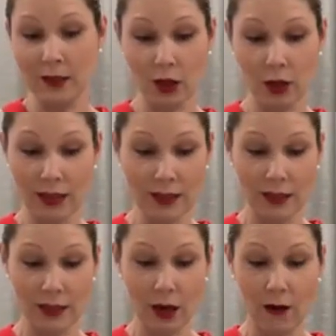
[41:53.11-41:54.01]
So this
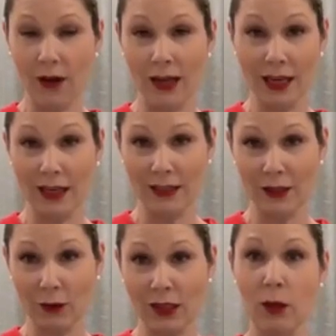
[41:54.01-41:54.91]
is a
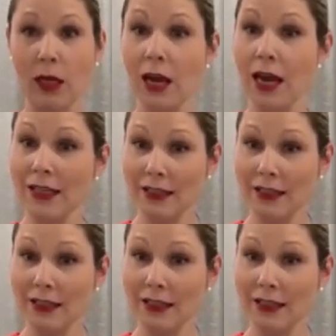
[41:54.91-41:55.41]
fantastic recipe.